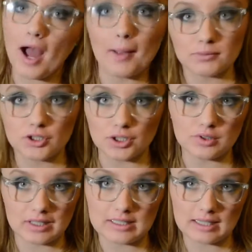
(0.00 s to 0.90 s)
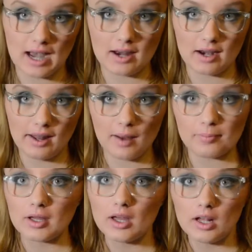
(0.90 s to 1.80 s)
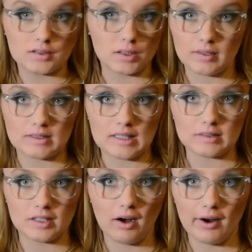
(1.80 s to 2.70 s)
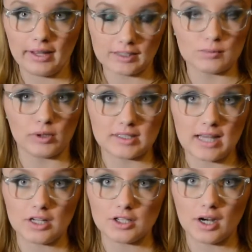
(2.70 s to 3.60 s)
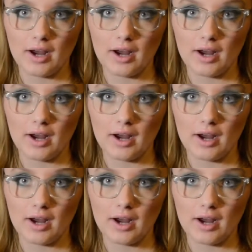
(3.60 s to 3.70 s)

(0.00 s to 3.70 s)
I'm choosing to cut it up, so it's easier and gets more tender.